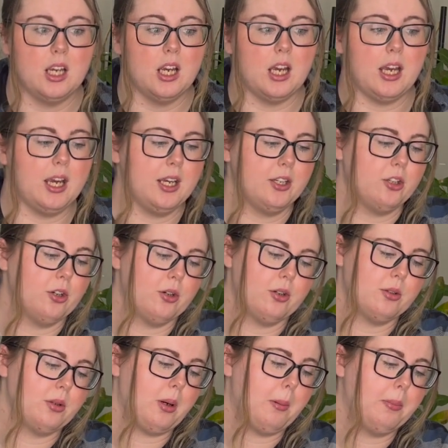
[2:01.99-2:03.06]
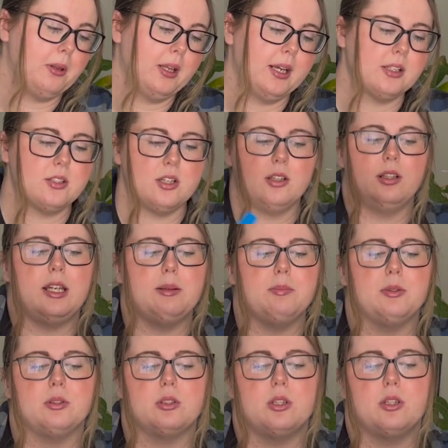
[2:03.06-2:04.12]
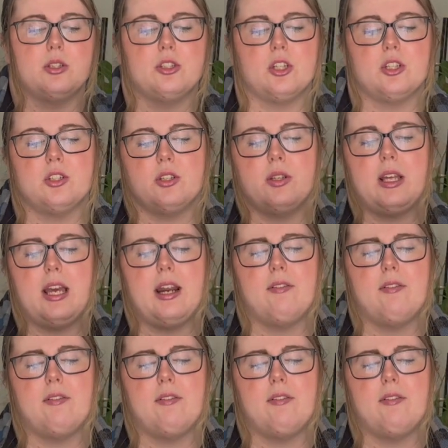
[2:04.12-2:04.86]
and your plants are labeled, just so that